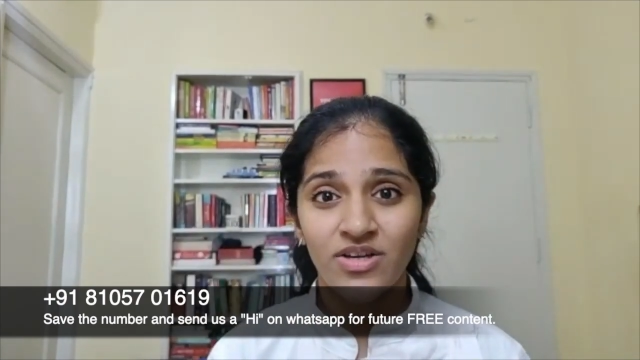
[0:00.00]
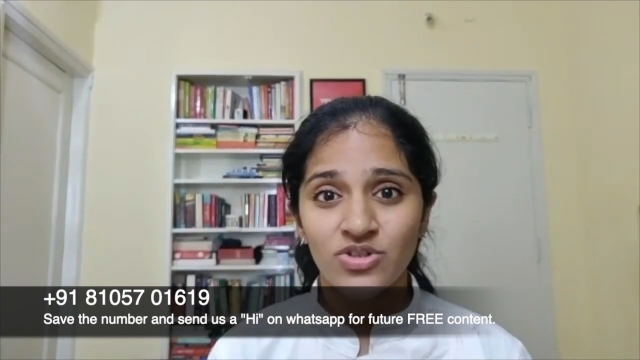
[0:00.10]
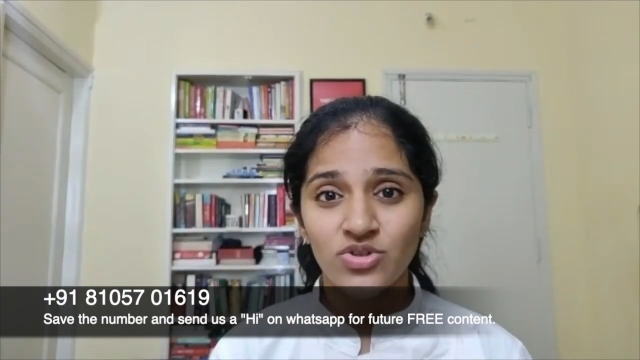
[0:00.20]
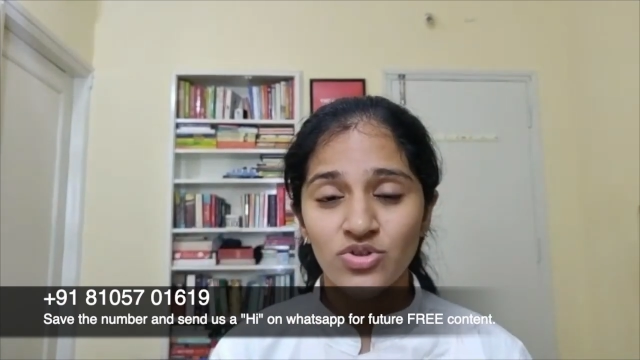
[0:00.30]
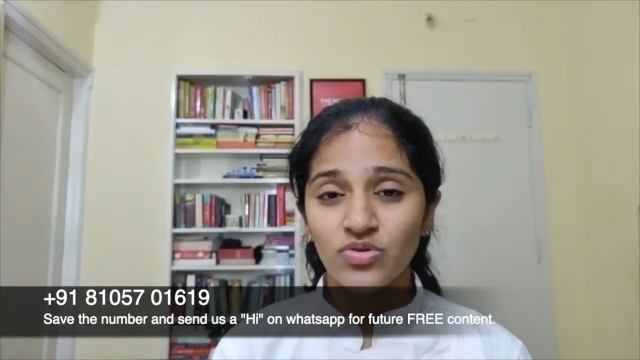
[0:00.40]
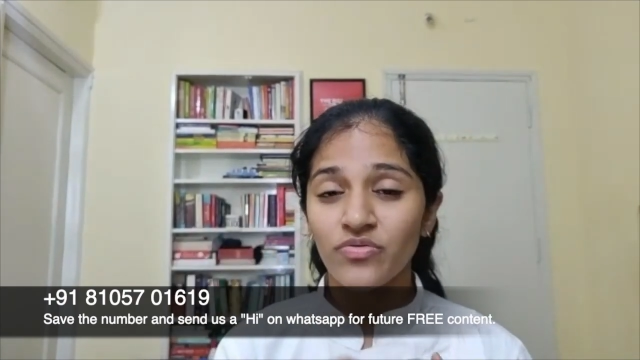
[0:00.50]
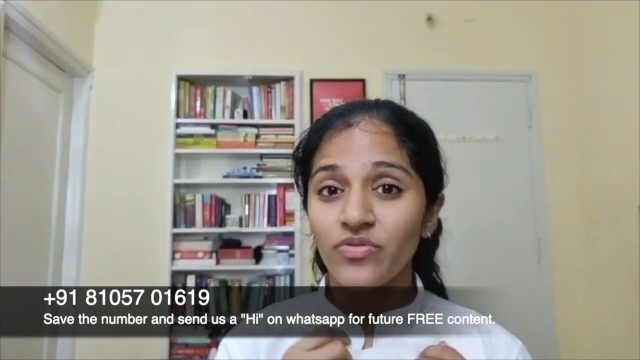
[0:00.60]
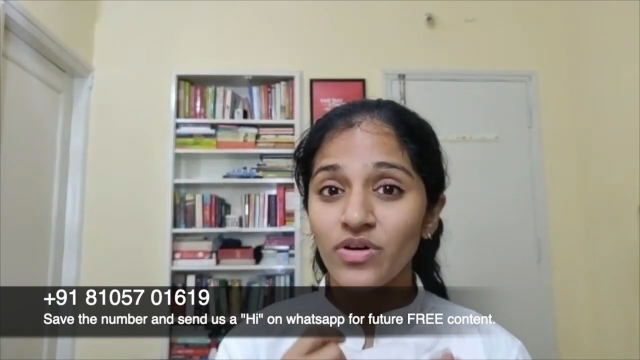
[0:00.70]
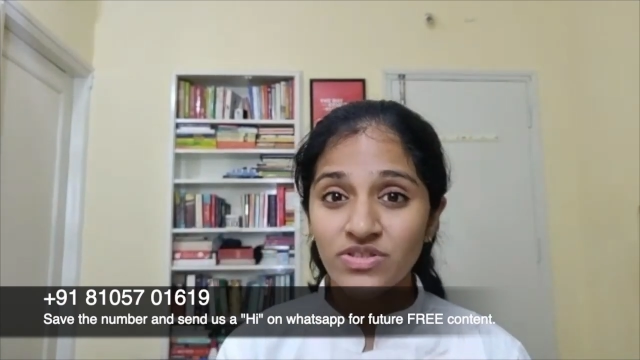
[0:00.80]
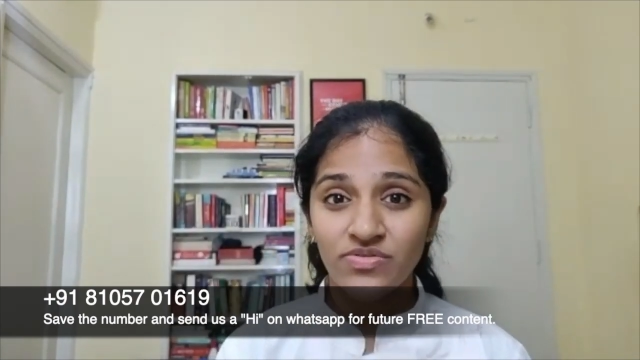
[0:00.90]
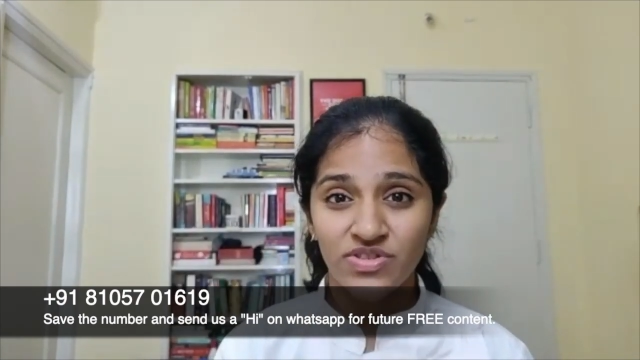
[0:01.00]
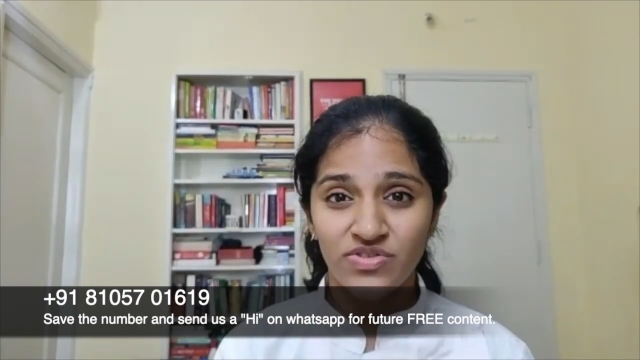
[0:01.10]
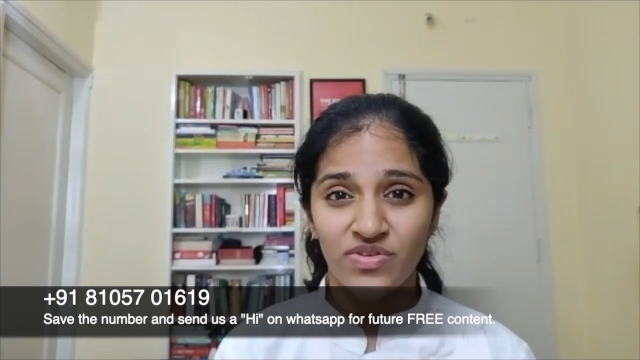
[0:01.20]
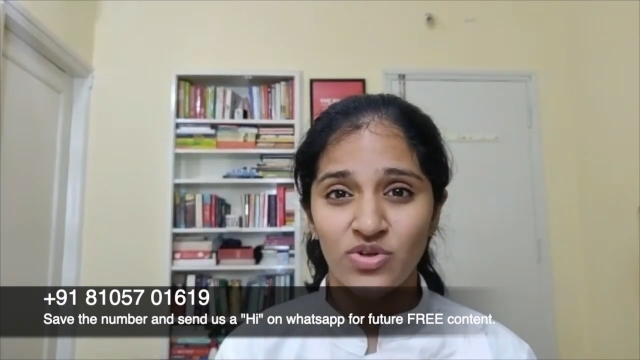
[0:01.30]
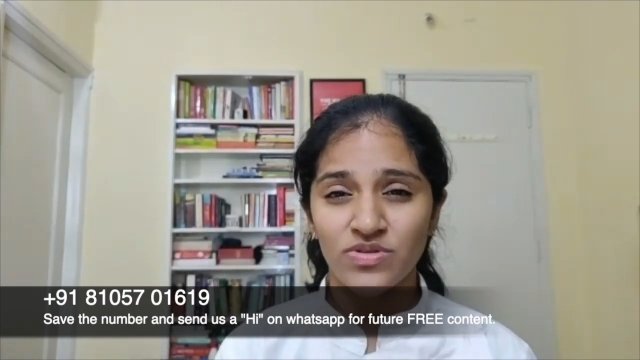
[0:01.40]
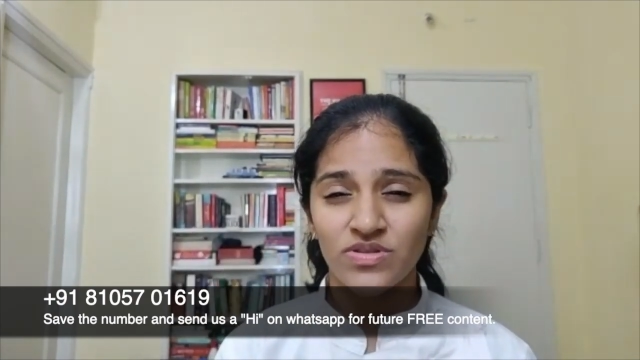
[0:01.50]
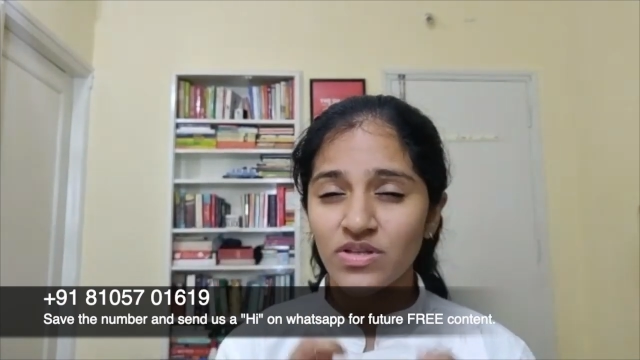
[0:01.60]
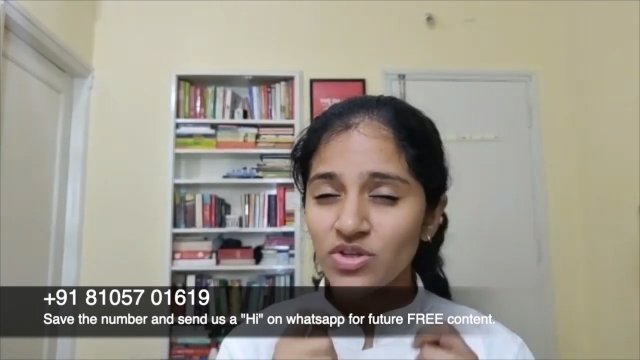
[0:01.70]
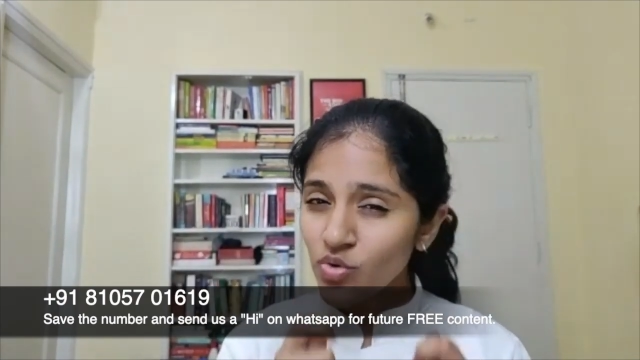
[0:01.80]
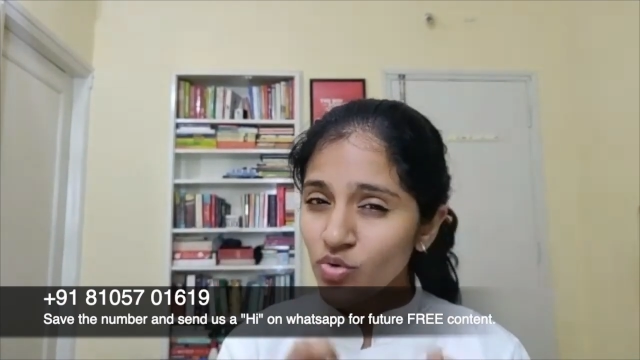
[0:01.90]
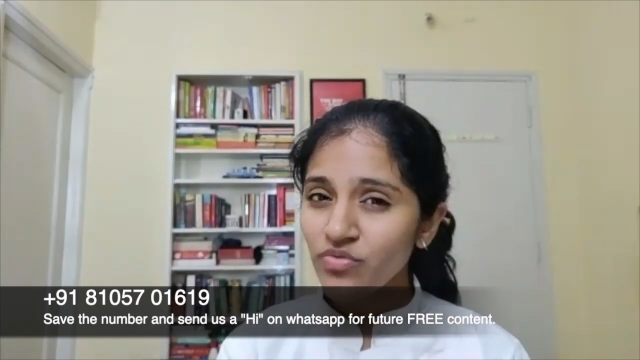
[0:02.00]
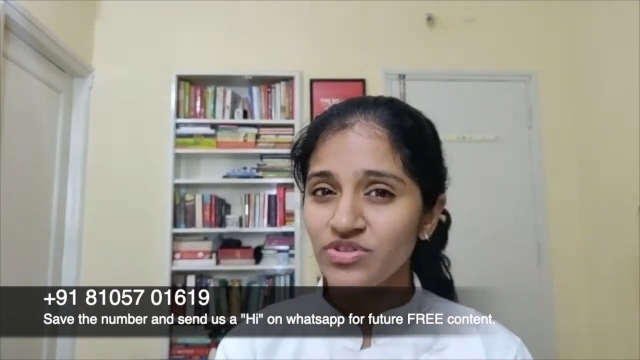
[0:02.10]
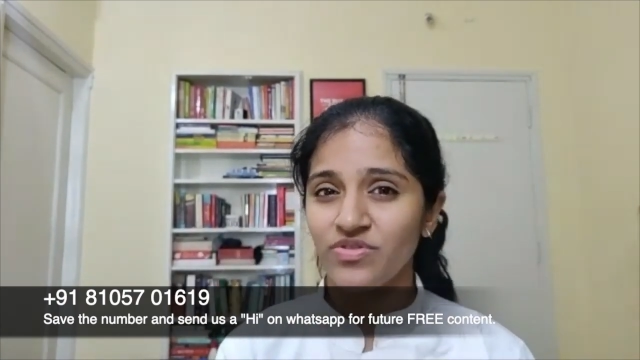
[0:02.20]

So the words which we use, the tone which we